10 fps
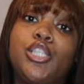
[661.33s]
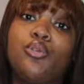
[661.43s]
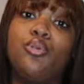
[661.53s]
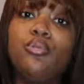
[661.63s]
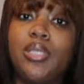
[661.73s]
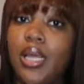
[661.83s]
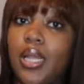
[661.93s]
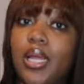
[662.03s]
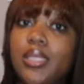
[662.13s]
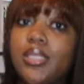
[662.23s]
jacuzzi.
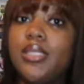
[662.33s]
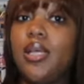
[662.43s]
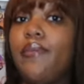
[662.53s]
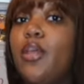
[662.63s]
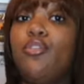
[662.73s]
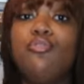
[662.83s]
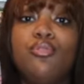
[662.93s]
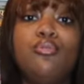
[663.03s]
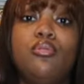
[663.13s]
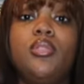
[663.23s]
Like this is giving
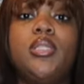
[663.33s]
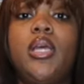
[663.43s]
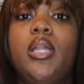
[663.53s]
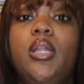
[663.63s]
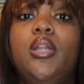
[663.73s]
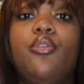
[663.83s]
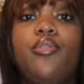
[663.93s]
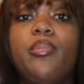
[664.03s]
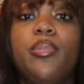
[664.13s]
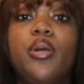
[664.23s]
cruise in
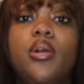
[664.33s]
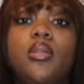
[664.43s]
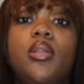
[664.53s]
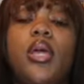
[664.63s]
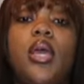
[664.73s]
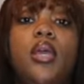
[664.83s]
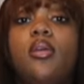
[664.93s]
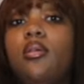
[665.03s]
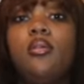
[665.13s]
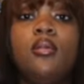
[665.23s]
November.
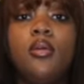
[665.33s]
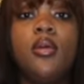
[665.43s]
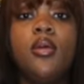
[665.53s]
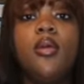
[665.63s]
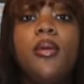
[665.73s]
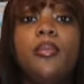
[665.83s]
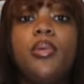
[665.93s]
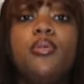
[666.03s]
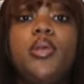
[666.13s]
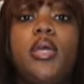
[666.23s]
Like,
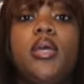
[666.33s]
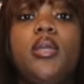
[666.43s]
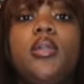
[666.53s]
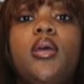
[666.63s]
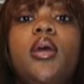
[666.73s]
period.